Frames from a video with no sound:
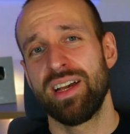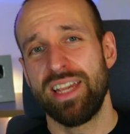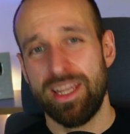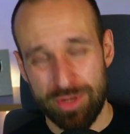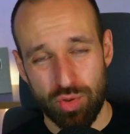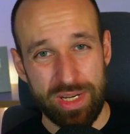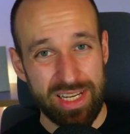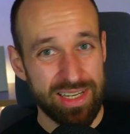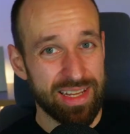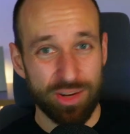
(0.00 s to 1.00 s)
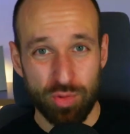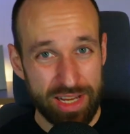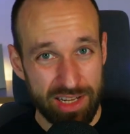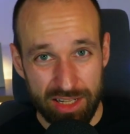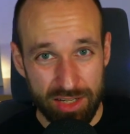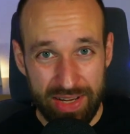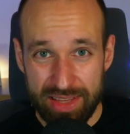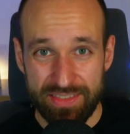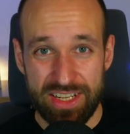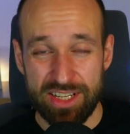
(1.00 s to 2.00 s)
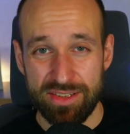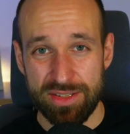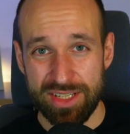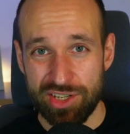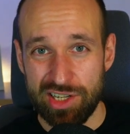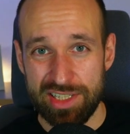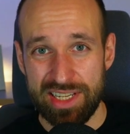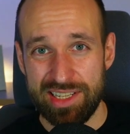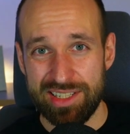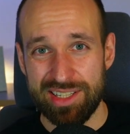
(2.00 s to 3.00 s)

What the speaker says: In between, I create a lot of other videos and content,